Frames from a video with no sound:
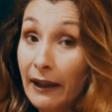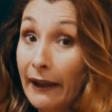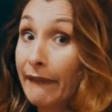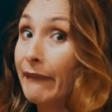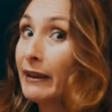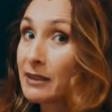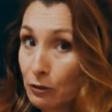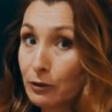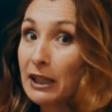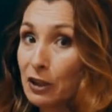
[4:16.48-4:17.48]
and that's
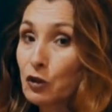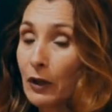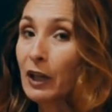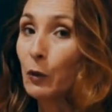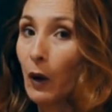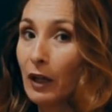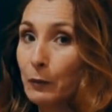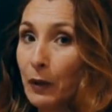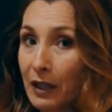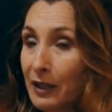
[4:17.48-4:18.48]
a really tricky one,
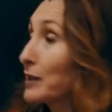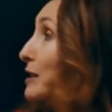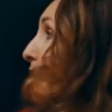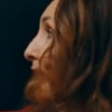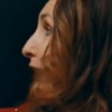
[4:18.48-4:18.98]
because